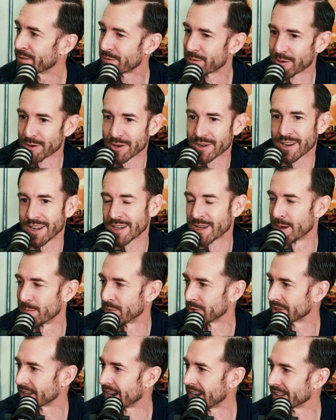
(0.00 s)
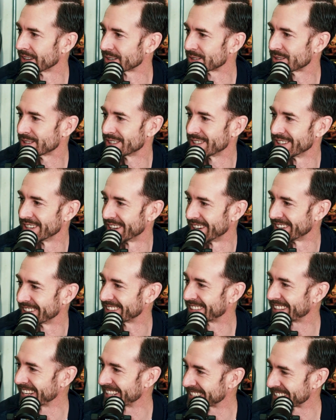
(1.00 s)
for a couple dollars,
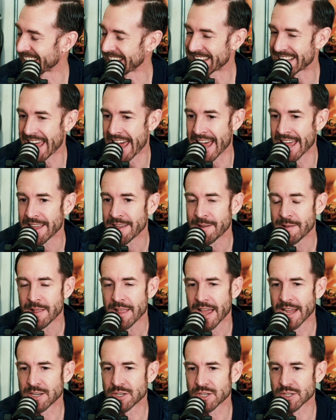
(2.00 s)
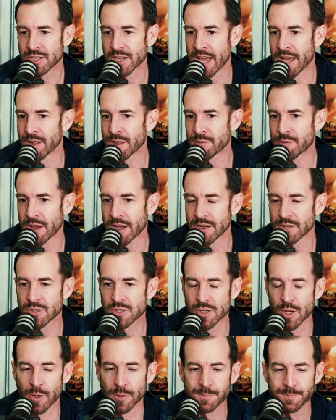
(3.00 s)
things like that, and just elevated.
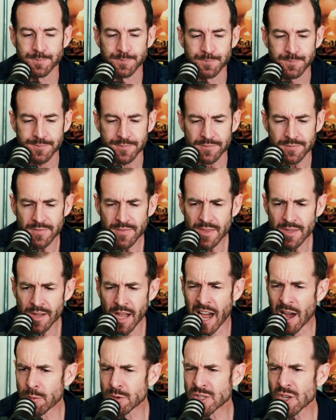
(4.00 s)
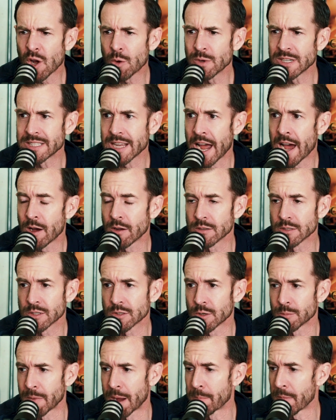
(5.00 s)
So I was always out.
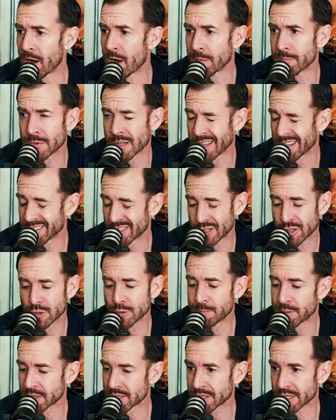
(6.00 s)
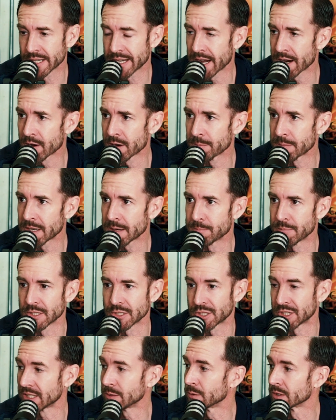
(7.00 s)
So my mom super took care of me,
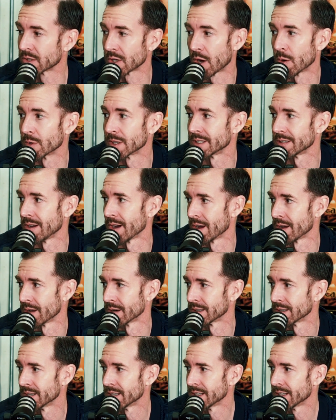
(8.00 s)
but she was always gone.